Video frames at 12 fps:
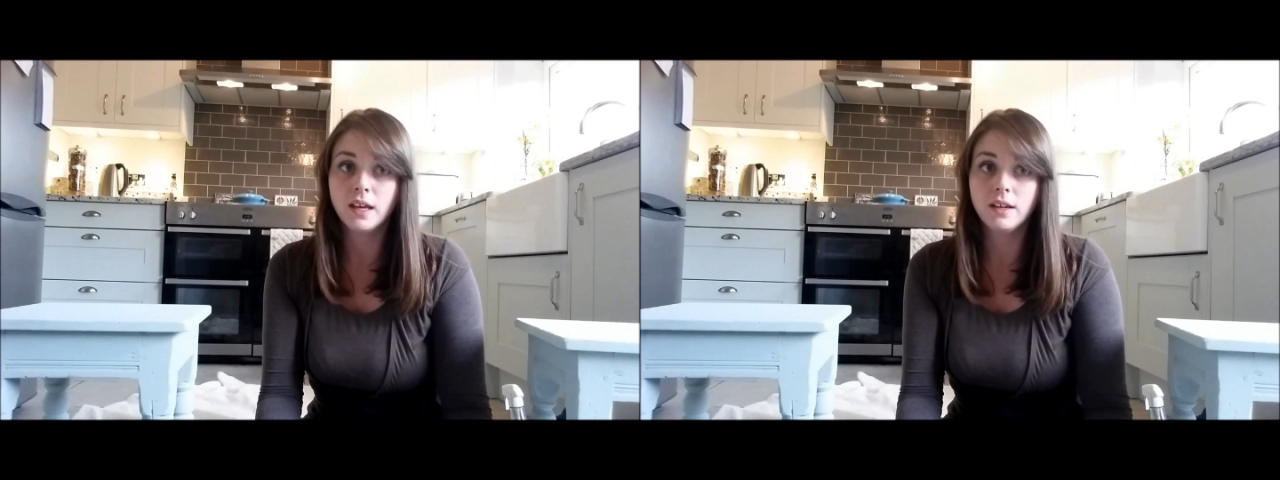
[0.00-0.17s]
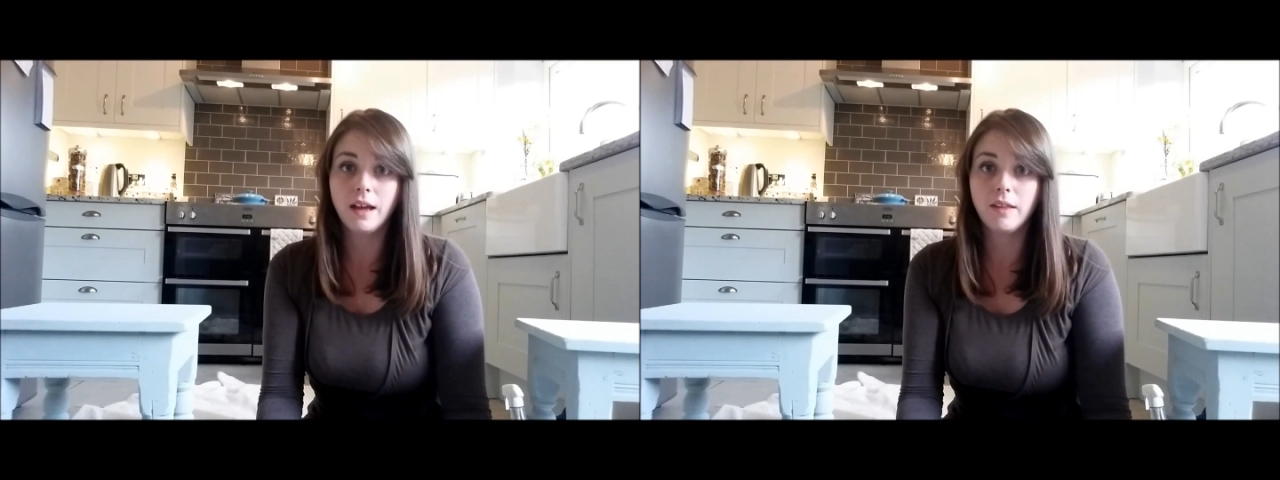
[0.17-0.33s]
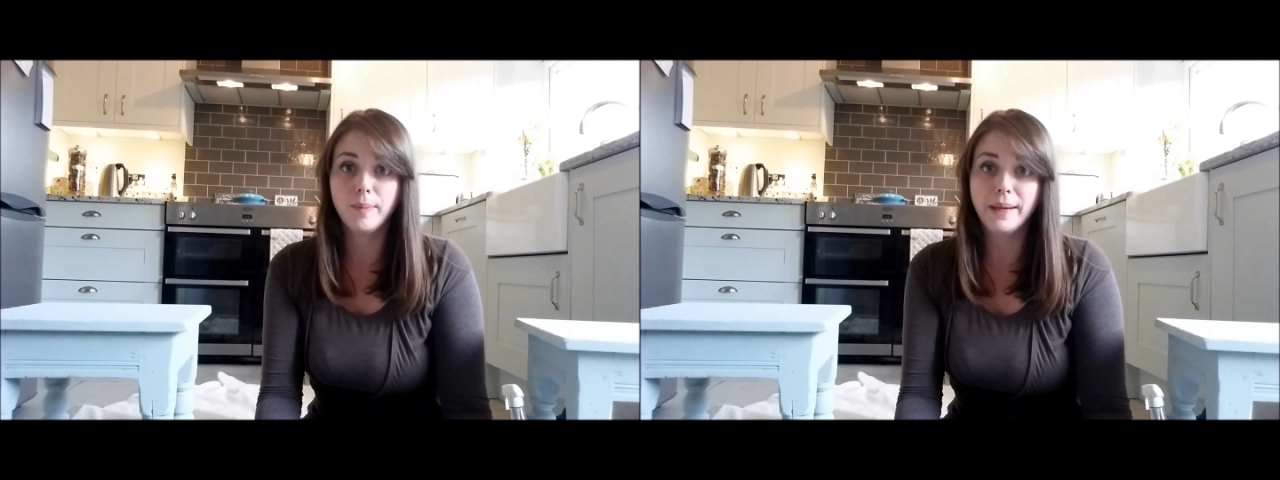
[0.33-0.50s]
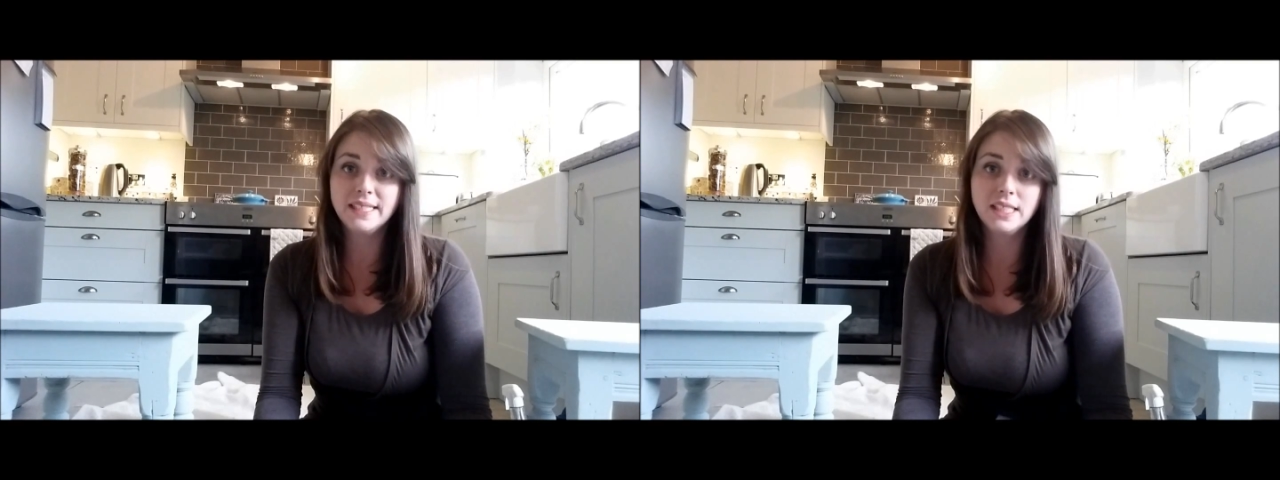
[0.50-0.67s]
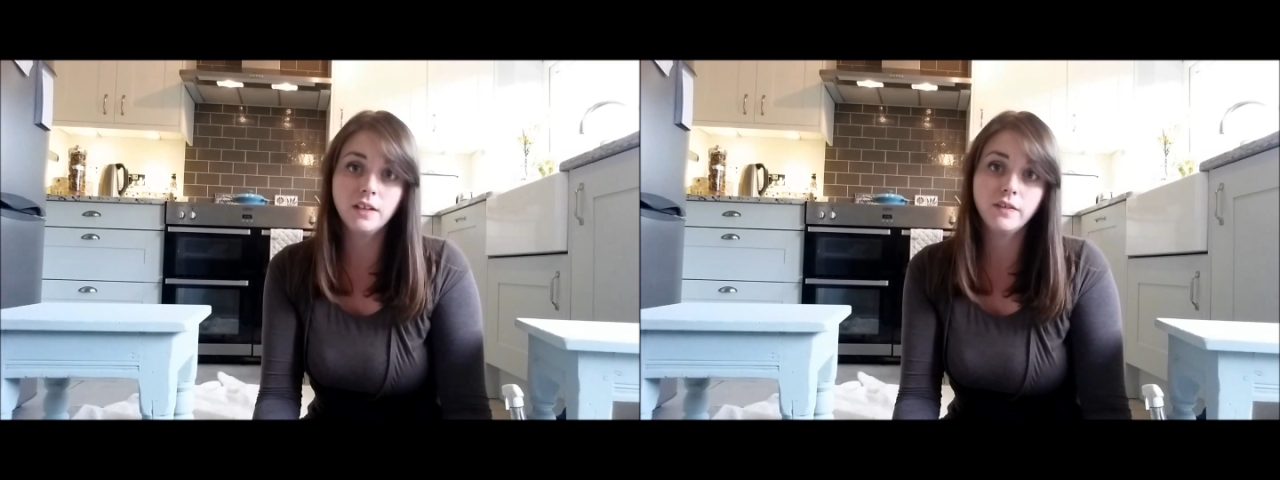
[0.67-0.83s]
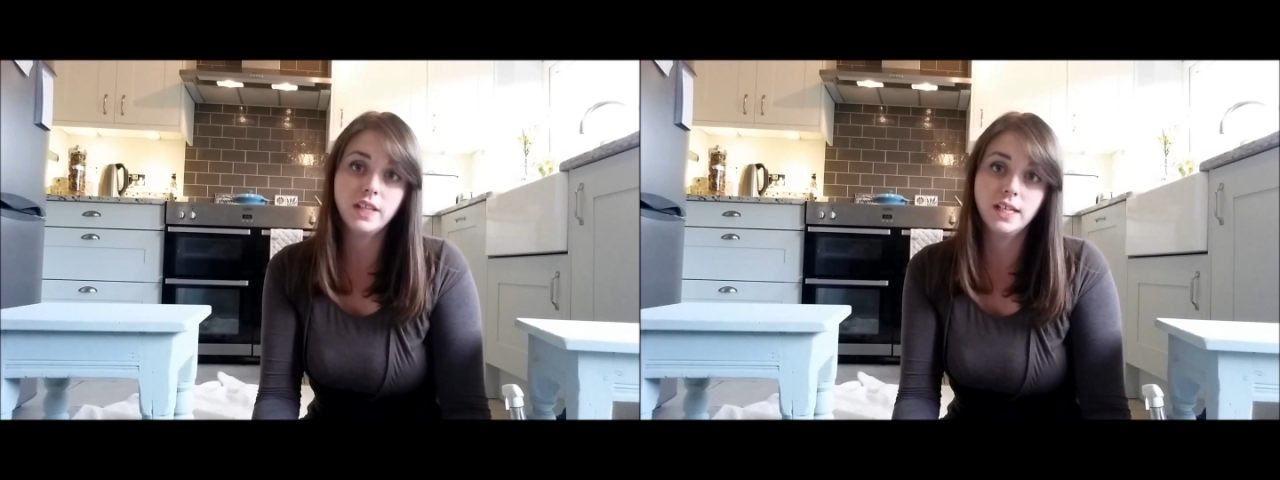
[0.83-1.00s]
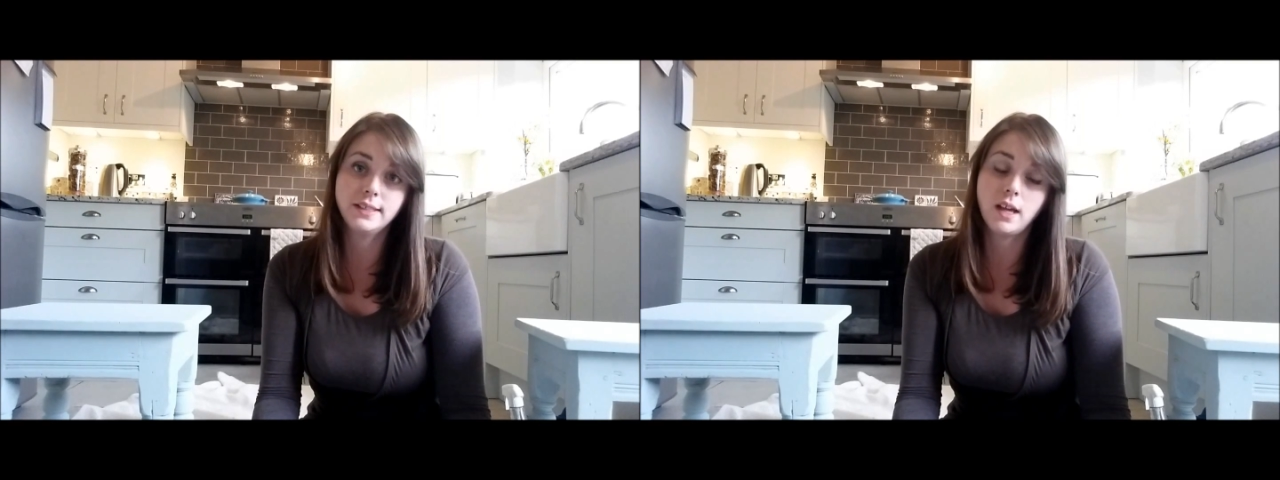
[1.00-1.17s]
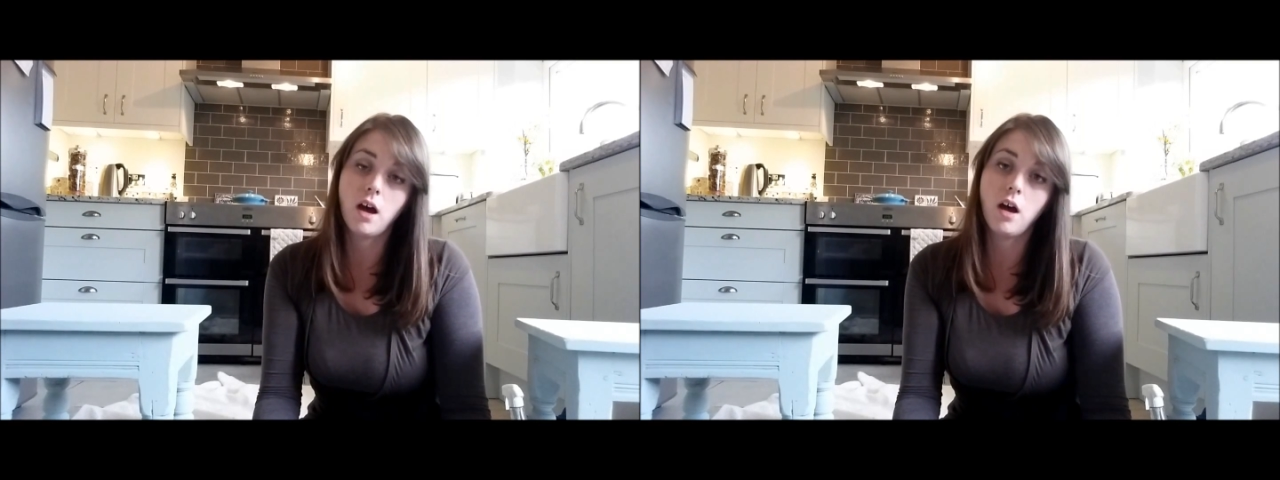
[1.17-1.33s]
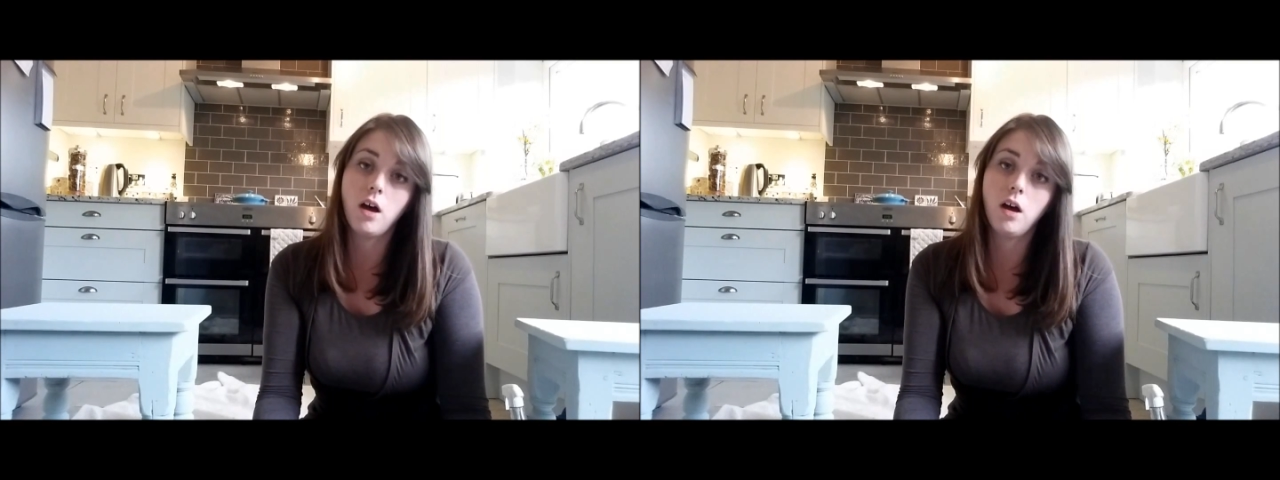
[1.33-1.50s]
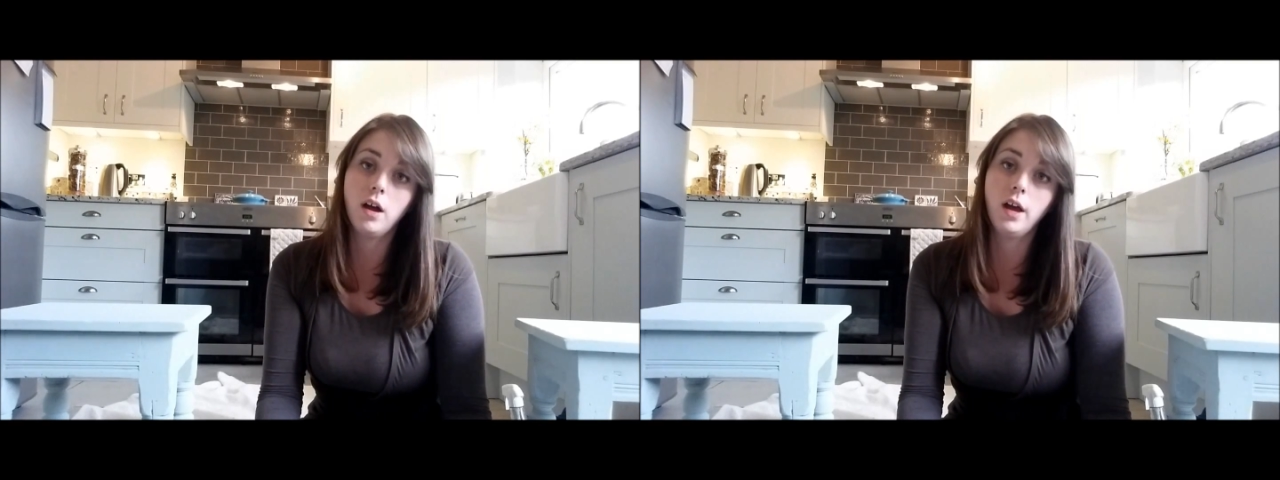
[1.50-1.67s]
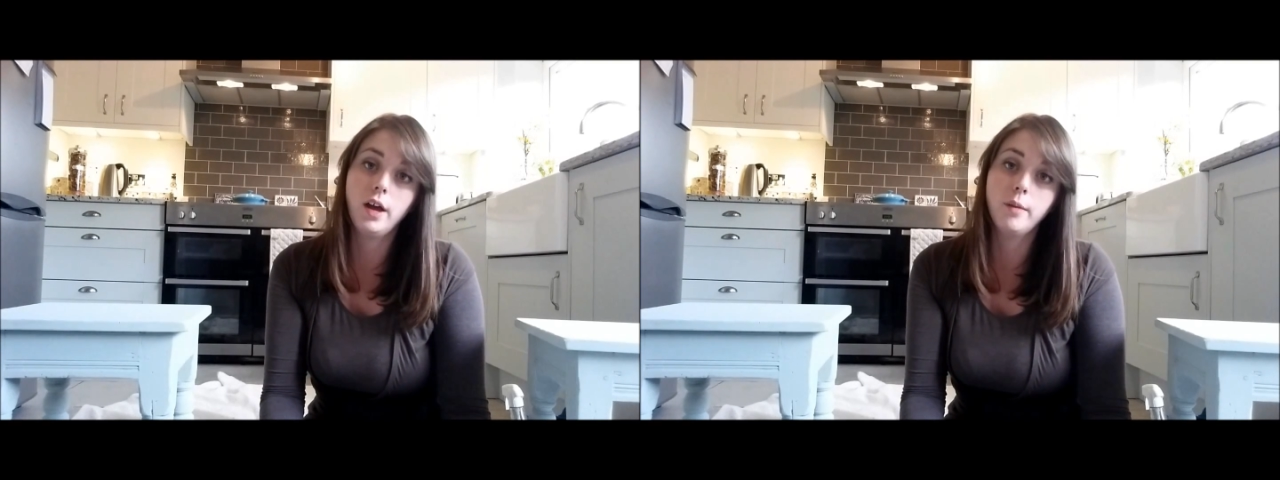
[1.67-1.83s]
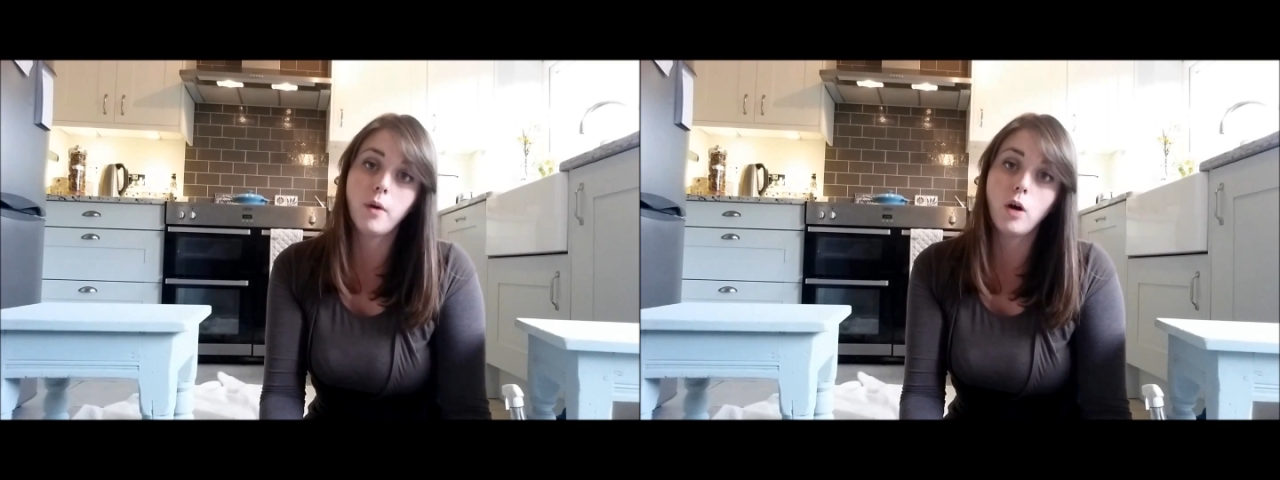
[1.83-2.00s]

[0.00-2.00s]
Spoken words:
Now the best thing for this are